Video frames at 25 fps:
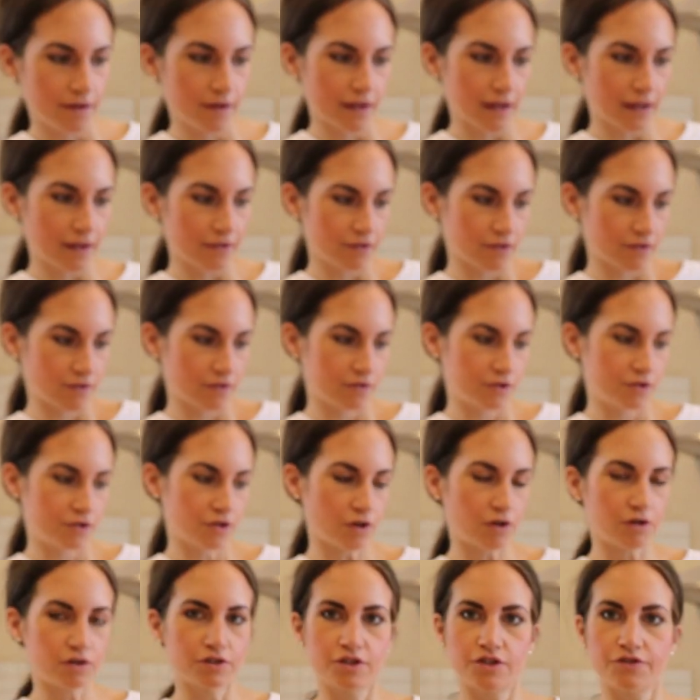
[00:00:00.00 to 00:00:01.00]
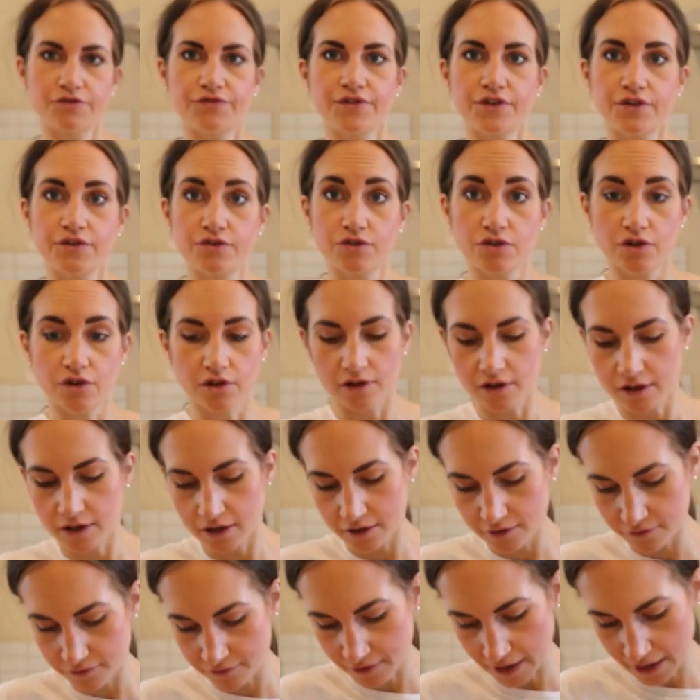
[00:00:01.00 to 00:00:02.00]
can just dot a few
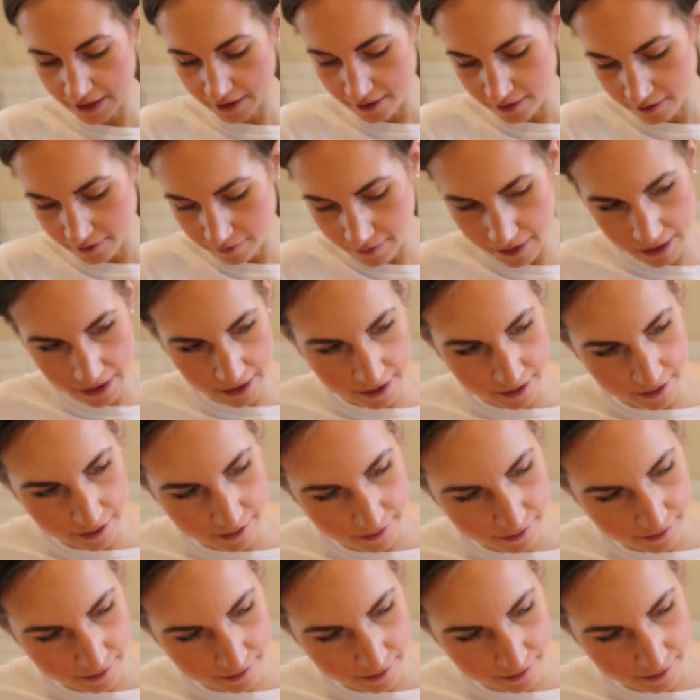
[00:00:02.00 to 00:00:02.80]
chocolates randomly